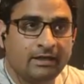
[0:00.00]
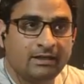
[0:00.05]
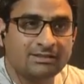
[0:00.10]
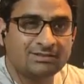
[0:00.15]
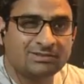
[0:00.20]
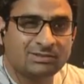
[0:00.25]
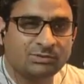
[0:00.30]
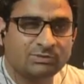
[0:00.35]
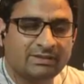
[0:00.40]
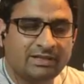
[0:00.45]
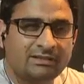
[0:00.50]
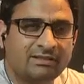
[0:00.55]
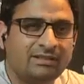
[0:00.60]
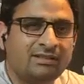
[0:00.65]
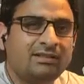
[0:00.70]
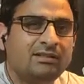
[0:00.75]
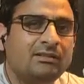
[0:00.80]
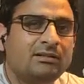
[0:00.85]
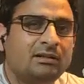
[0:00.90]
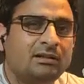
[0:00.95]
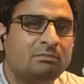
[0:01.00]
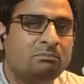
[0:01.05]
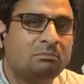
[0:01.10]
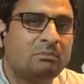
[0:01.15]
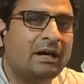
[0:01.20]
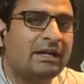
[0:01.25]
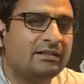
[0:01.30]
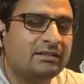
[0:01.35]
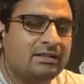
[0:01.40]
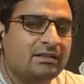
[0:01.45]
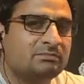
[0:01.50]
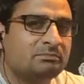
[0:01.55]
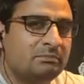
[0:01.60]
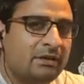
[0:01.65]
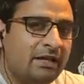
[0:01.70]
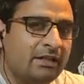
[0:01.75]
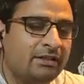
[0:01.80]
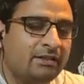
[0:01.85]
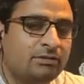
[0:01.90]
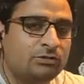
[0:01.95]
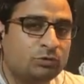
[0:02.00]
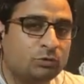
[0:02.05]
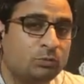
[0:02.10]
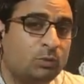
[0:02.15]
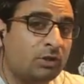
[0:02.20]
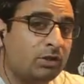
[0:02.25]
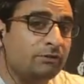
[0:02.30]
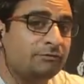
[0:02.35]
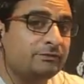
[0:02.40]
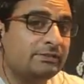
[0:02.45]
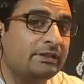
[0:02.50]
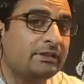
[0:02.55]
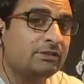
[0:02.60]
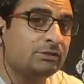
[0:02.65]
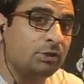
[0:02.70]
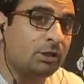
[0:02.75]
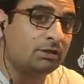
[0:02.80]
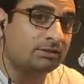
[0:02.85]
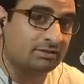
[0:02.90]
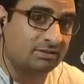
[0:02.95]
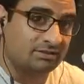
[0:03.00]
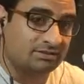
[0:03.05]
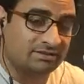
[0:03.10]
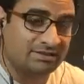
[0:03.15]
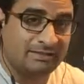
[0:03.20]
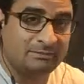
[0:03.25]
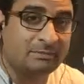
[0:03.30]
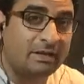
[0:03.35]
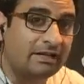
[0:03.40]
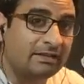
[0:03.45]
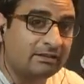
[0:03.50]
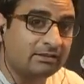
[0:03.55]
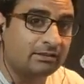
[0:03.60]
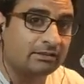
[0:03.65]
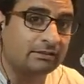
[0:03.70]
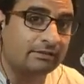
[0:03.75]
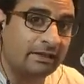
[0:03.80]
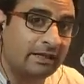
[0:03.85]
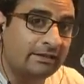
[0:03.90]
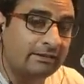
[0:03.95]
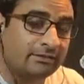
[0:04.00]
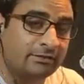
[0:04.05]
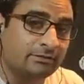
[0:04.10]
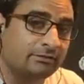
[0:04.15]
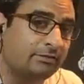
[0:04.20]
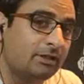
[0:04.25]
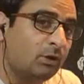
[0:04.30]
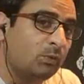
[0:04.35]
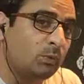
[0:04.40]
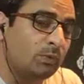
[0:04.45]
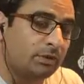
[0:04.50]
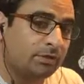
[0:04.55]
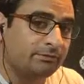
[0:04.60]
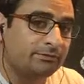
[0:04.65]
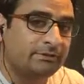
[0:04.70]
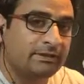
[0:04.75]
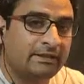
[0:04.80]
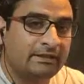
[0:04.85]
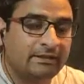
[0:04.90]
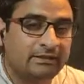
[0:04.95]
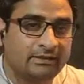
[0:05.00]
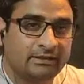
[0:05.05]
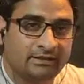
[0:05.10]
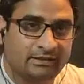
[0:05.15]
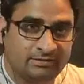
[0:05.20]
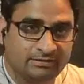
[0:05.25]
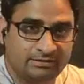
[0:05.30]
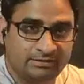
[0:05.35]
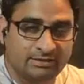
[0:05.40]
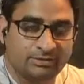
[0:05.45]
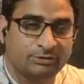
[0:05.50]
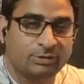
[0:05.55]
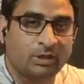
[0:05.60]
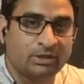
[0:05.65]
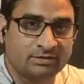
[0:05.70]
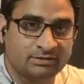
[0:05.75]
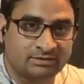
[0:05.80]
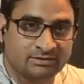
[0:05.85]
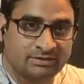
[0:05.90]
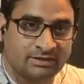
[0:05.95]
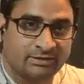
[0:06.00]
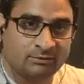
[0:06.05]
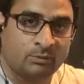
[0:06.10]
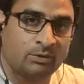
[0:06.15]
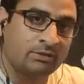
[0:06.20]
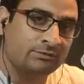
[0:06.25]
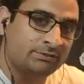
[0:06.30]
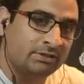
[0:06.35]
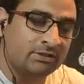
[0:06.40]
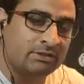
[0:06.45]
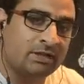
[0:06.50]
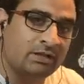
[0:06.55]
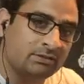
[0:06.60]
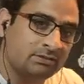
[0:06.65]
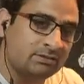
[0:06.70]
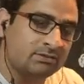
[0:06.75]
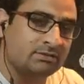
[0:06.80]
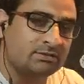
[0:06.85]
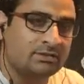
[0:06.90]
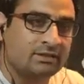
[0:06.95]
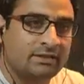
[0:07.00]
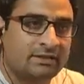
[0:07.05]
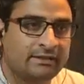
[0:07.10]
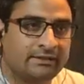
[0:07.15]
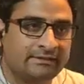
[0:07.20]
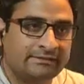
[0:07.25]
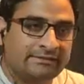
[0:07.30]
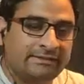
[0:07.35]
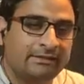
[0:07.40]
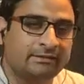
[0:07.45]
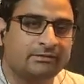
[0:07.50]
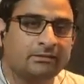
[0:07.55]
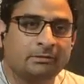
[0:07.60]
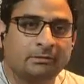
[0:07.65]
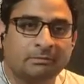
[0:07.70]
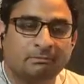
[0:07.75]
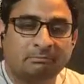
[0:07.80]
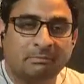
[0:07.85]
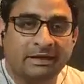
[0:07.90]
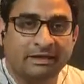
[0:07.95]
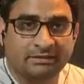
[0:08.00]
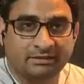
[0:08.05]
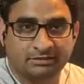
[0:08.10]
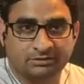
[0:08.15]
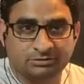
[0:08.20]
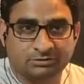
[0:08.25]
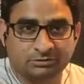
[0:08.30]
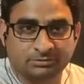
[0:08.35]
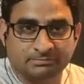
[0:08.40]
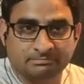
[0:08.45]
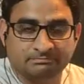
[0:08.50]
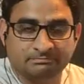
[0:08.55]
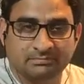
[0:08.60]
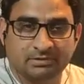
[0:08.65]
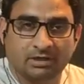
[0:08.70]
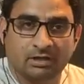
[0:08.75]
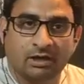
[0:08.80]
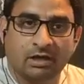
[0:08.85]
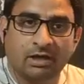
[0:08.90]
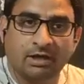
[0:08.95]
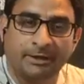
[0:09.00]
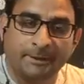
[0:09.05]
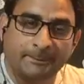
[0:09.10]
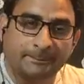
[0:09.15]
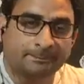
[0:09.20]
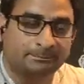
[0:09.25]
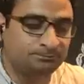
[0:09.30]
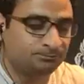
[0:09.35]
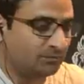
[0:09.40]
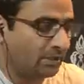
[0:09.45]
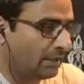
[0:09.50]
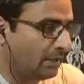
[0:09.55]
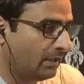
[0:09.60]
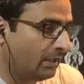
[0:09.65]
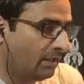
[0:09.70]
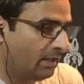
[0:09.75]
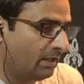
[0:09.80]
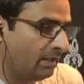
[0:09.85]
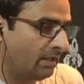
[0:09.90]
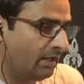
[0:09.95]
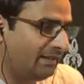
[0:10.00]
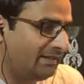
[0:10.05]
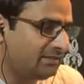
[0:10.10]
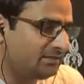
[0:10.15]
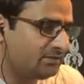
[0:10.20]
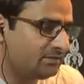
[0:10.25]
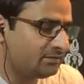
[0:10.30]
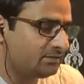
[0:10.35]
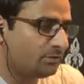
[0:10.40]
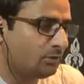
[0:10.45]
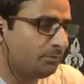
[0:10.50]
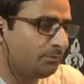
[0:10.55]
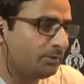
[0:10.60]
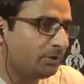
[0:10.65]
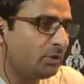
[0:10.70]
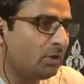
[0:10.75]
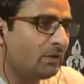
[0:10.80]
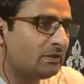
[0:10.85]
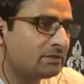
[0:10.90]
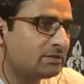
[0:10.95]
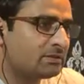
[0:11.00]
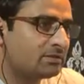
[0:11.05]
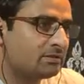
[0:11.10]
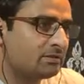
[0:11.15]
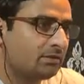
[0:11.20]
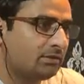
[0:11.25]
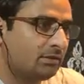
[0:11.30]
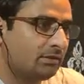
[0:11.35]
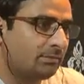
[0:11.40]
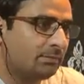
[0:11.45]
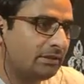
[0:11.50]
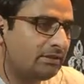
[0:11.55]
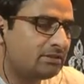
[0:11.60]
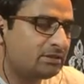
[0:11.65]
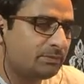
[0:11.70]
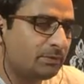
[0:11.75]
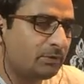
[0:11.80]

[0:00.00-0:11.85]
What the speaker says: so that he might get married to one of their daughters. He might like and love one of their daughters, and one of their daughters get married to him. It is because it